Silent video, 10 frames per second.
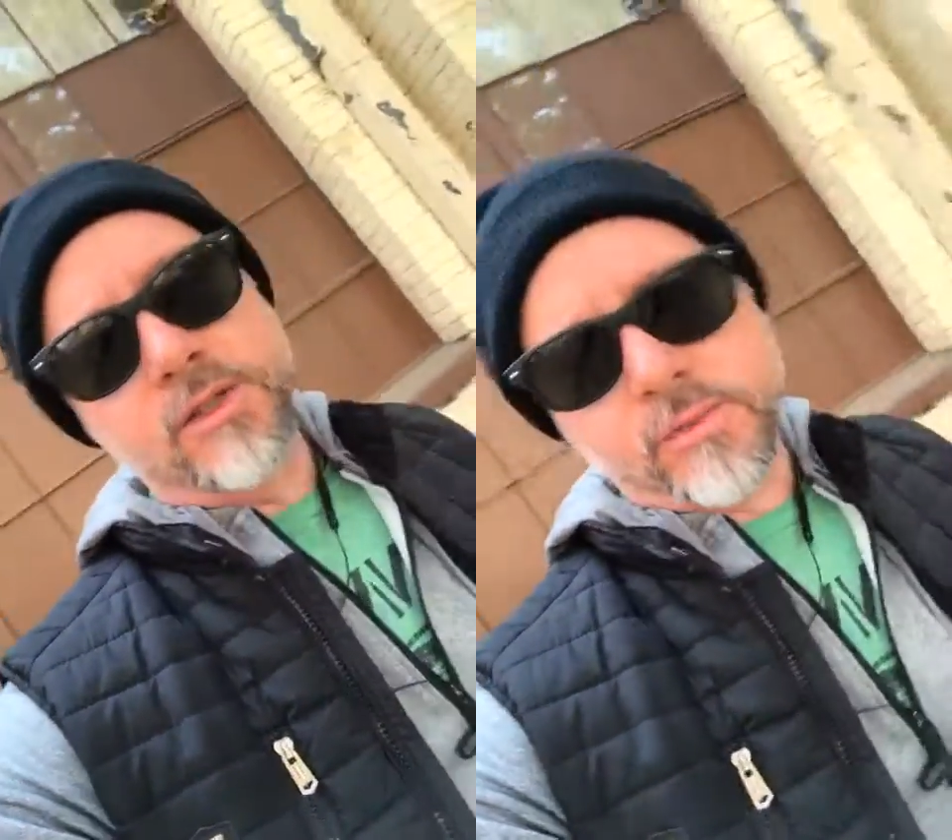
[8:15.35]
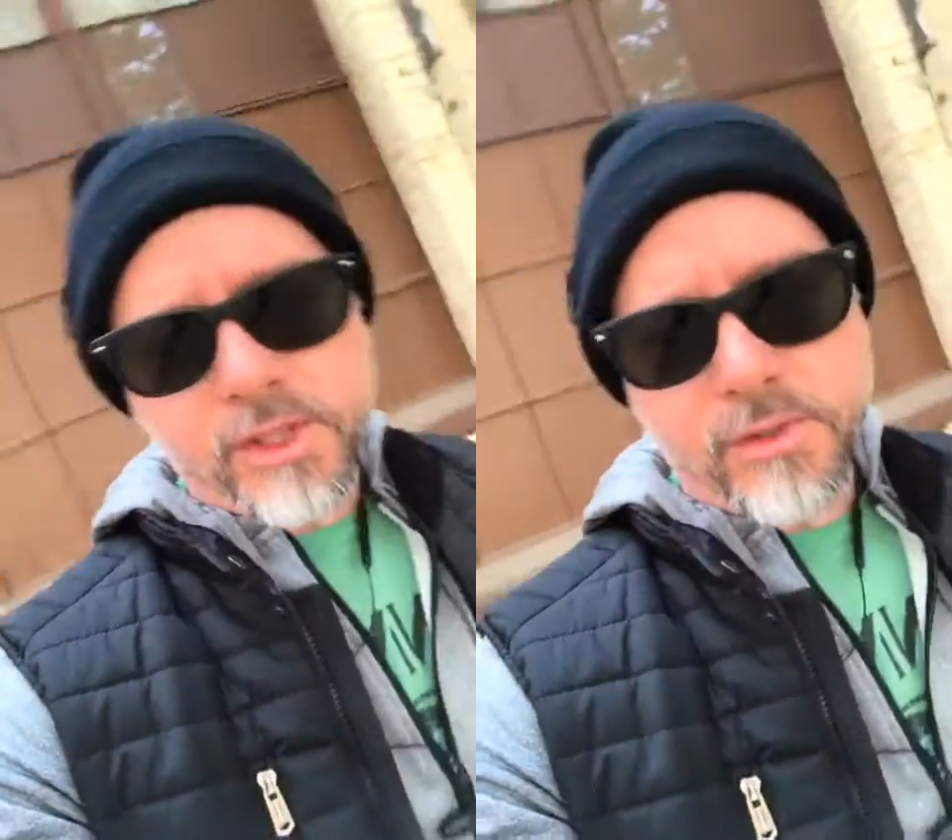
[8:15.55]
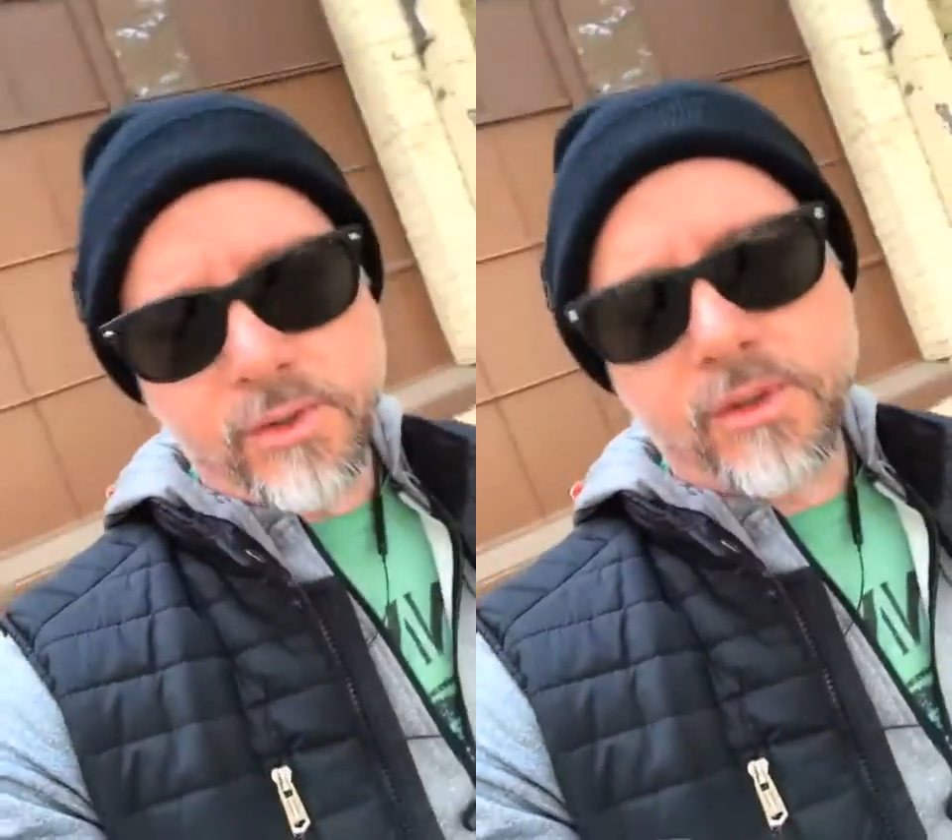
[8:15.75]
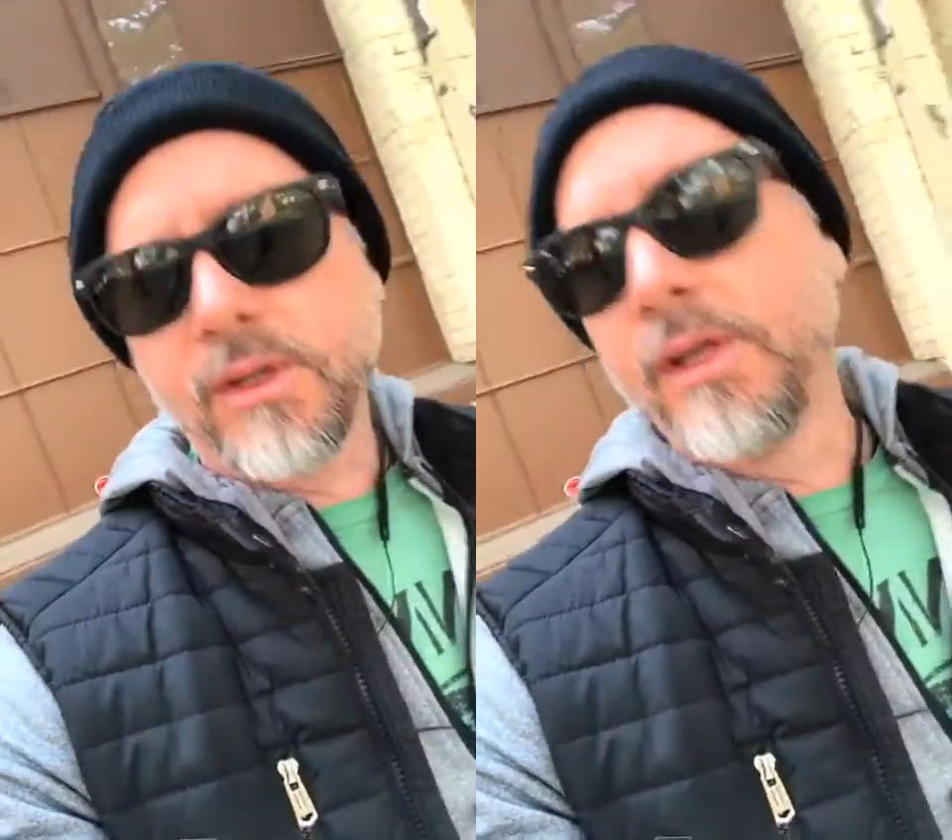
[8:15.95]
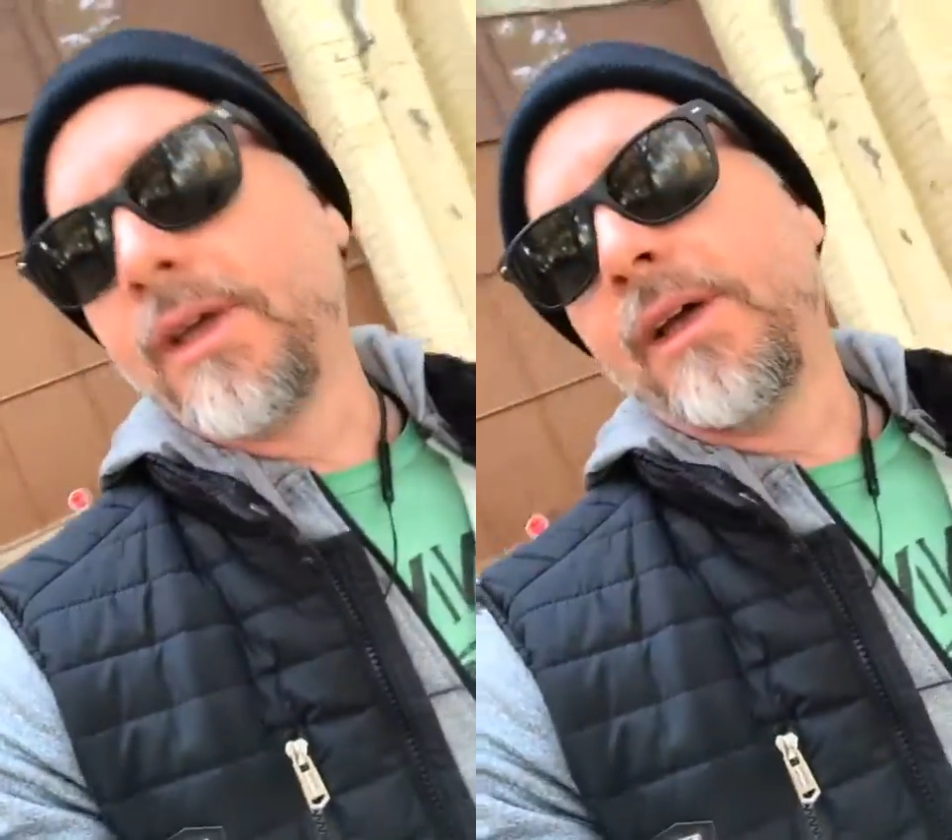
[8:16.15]
It's really cool.
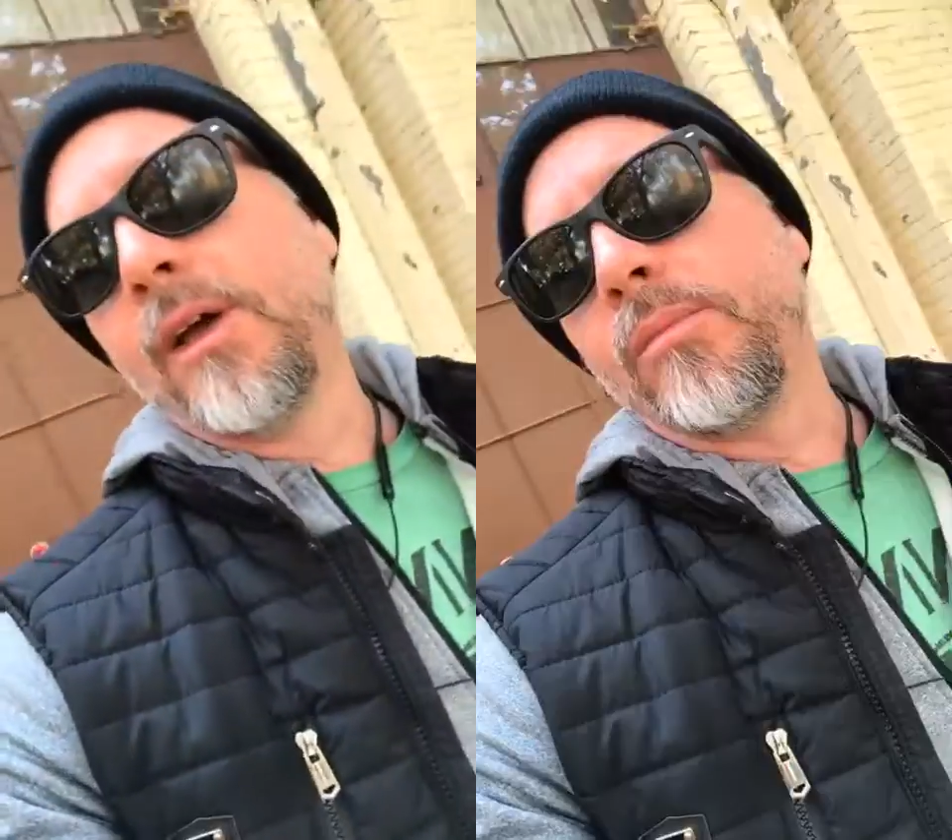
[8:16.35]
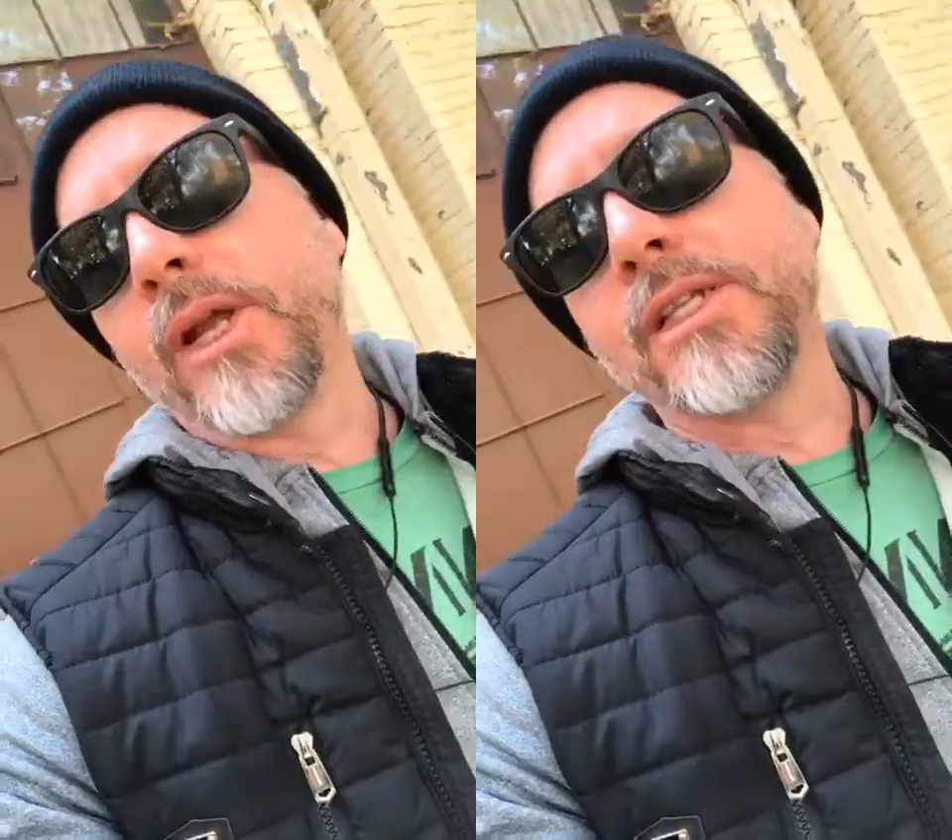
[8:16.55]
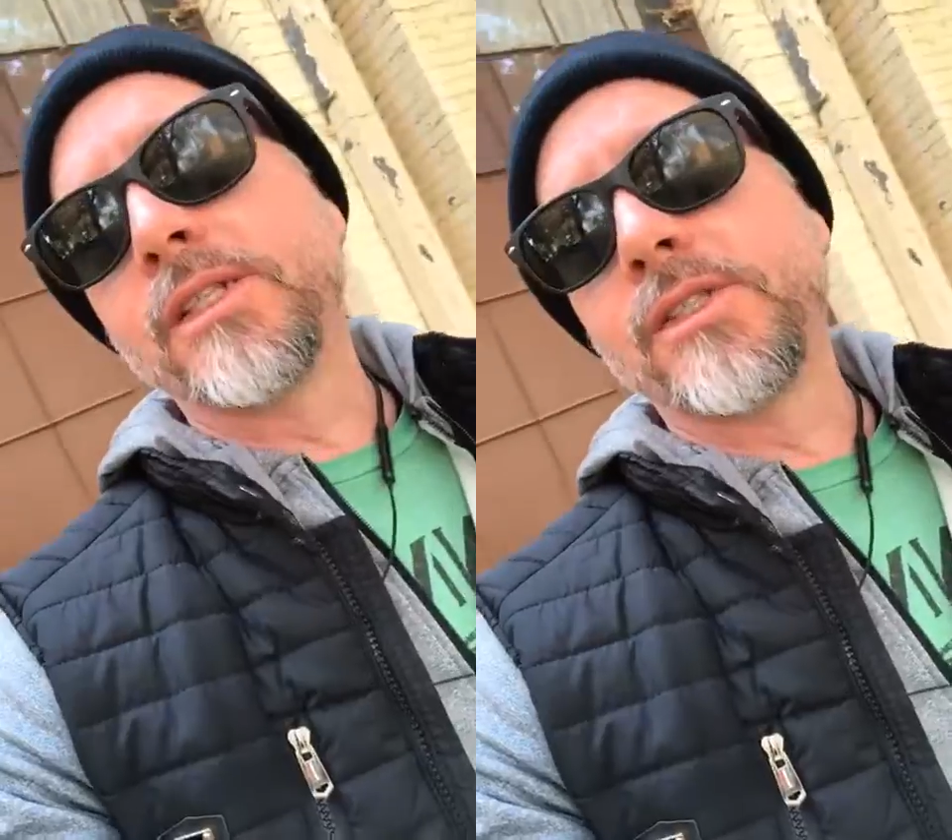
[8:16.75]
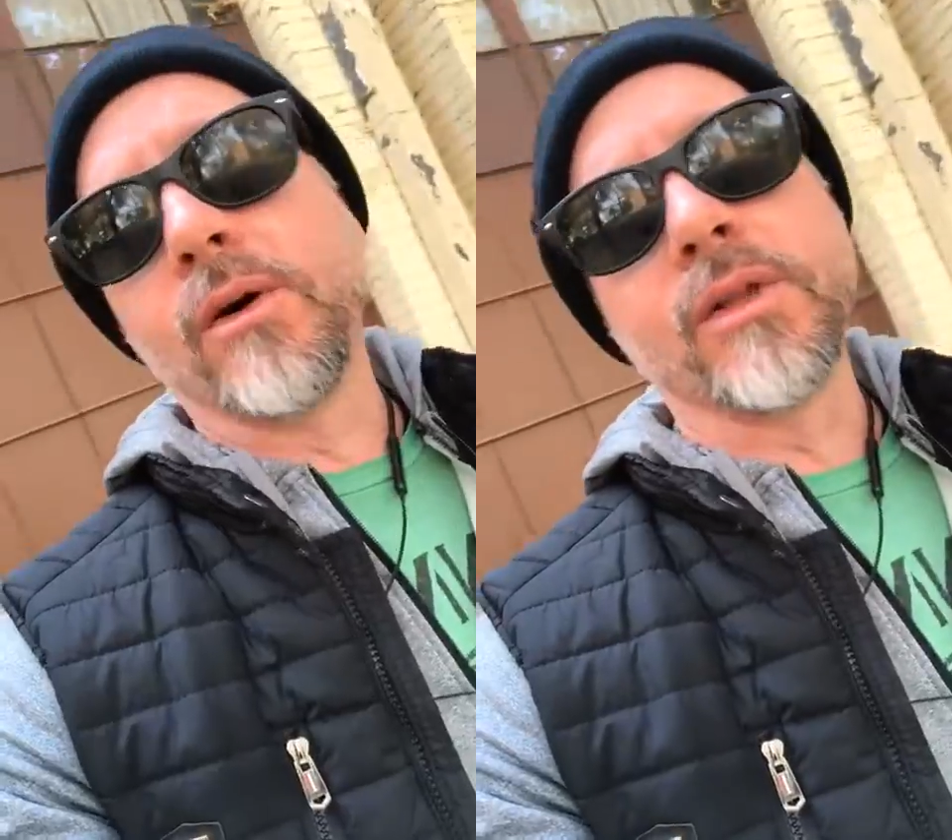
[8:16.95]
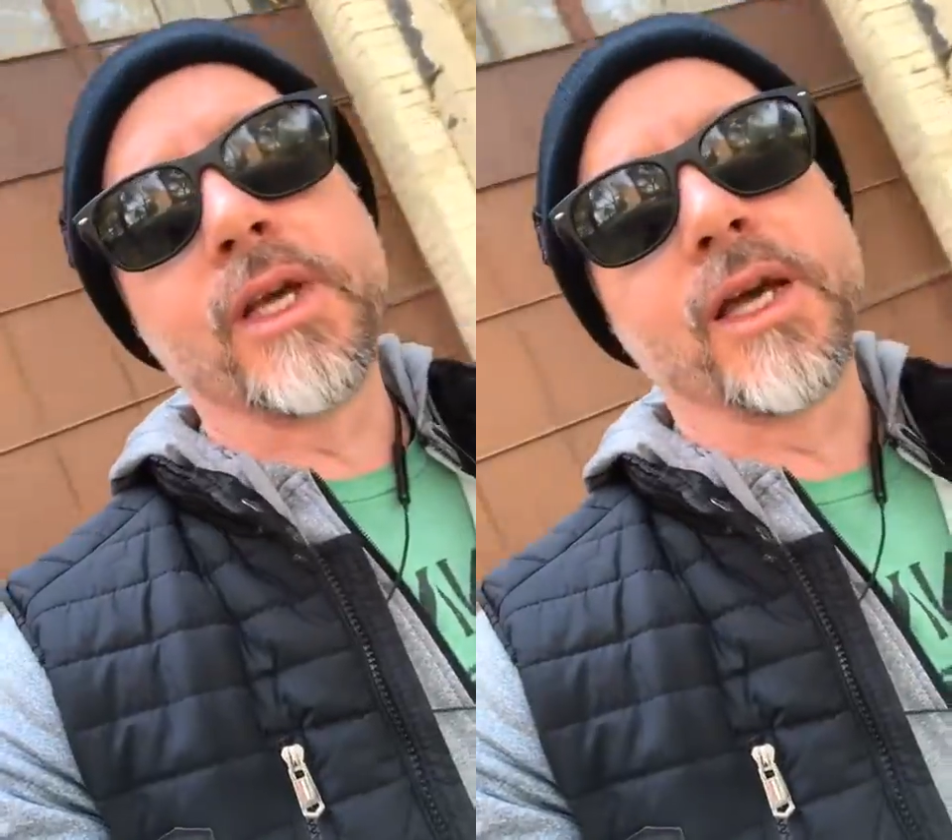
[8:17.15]
But I just
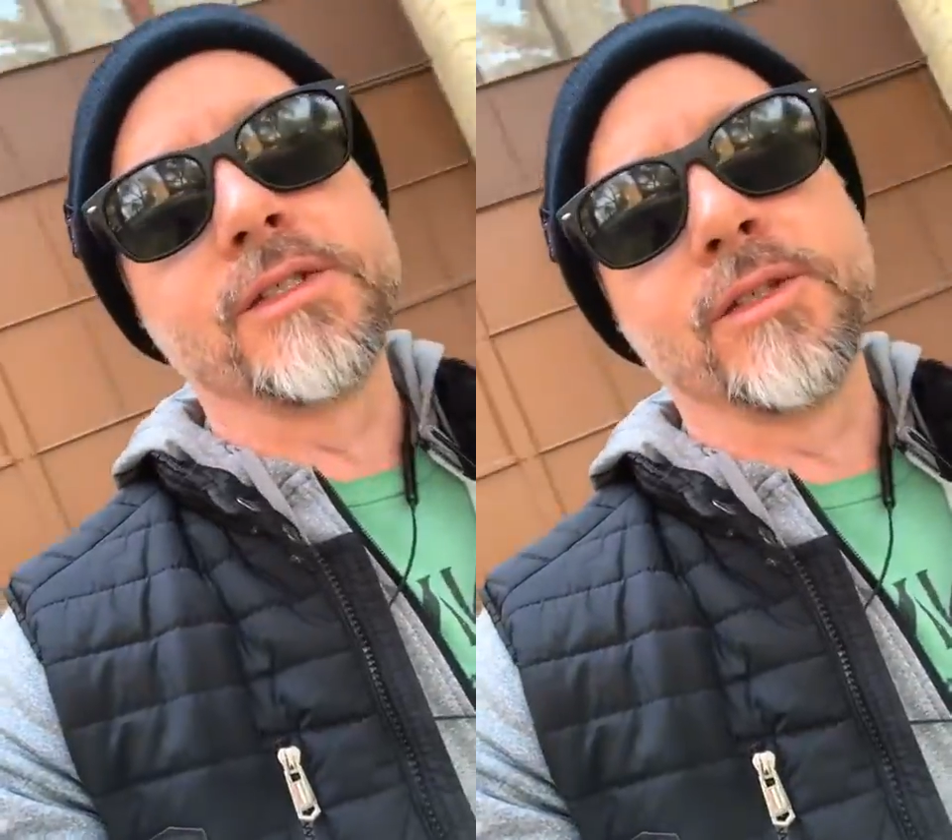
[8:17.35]
totally had